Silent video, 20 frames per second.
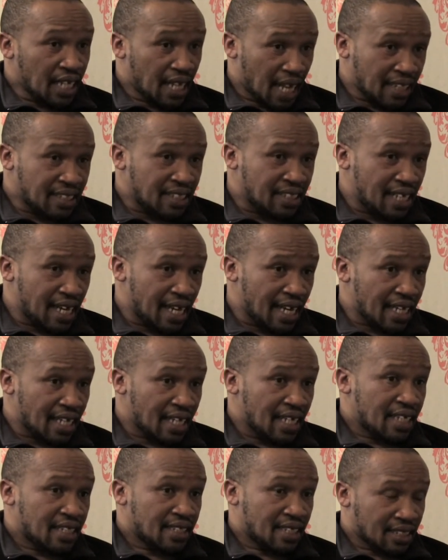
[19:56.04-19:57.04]
next year
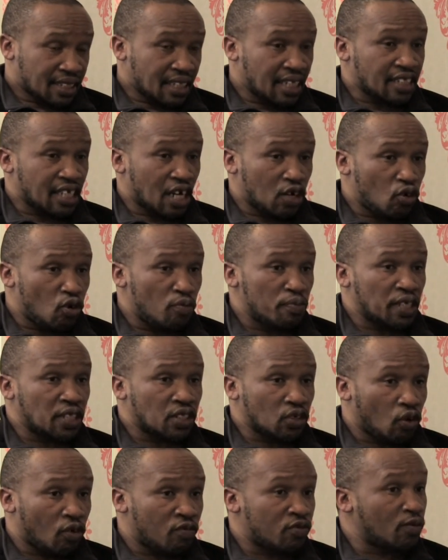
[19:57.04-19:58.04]
The Central
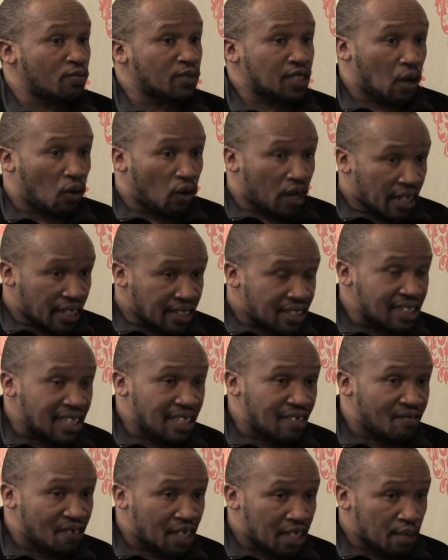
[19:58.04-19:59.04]
Committee of Numsa will
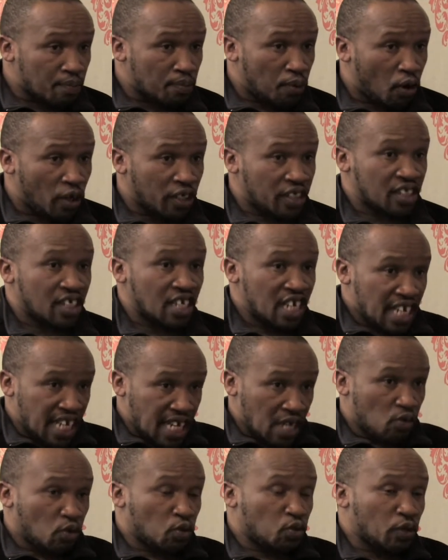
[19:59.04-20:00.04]
receive a report.
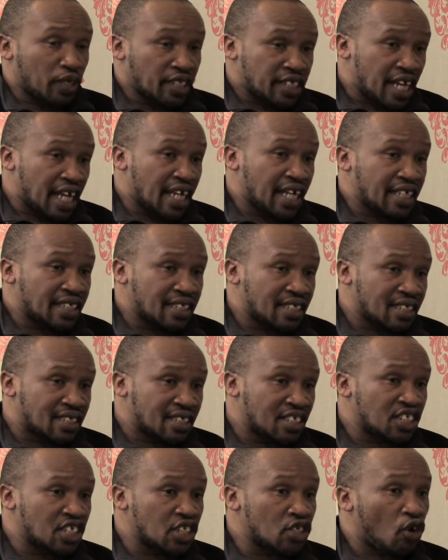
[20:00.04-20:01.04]
It will take a
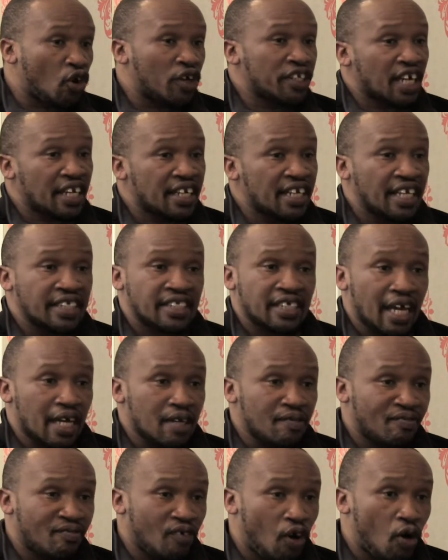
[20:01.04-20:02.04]
decision on the nature
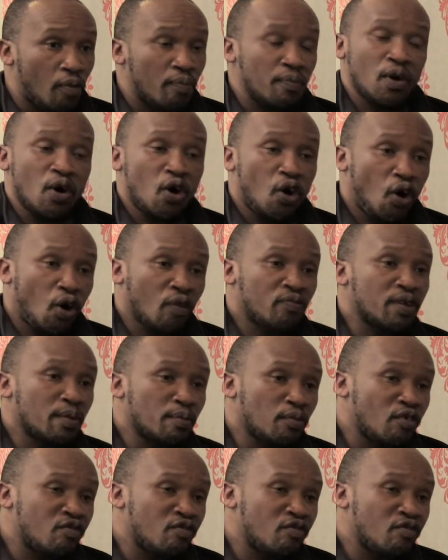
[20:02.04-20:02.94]
and form of the